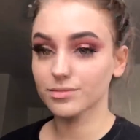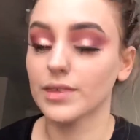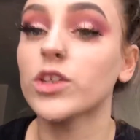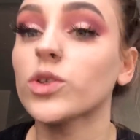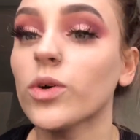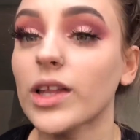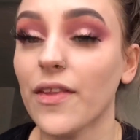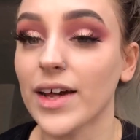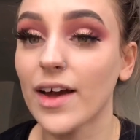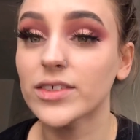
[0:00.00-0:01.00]
So now
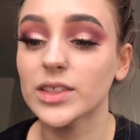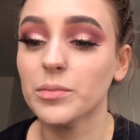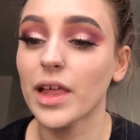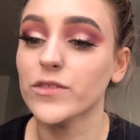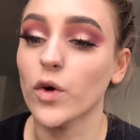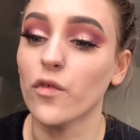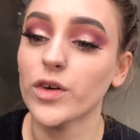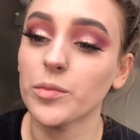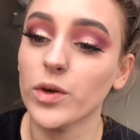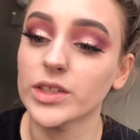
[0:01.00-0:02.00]
that I have some left over,
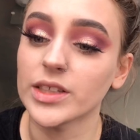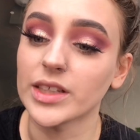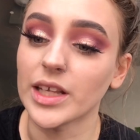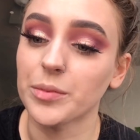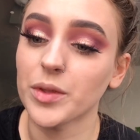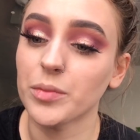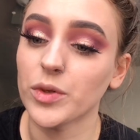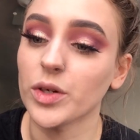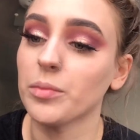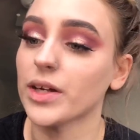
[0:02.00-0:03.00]
I'm going to dip the
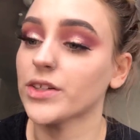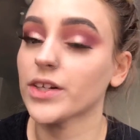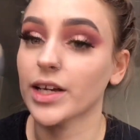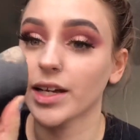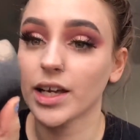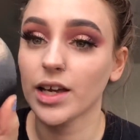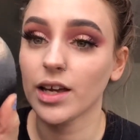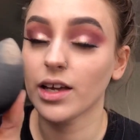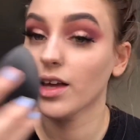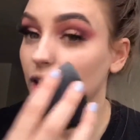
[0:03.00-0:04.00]
beauty blender in it
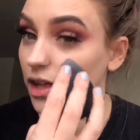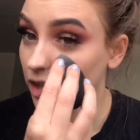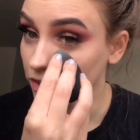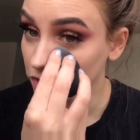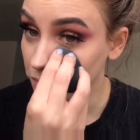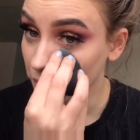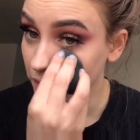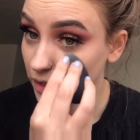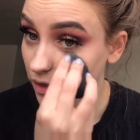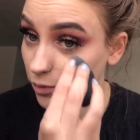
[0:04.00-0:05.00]
and just put
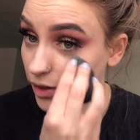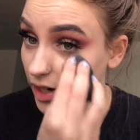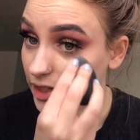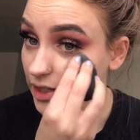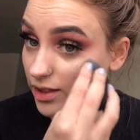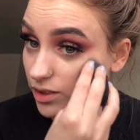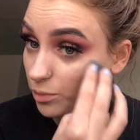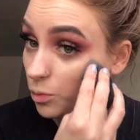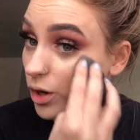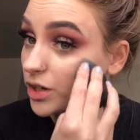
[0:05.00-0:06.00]
it where I need
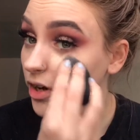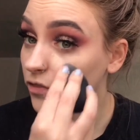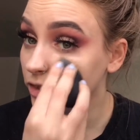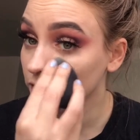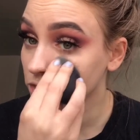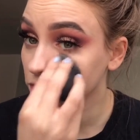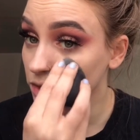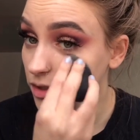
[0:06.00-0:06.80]
more coverage.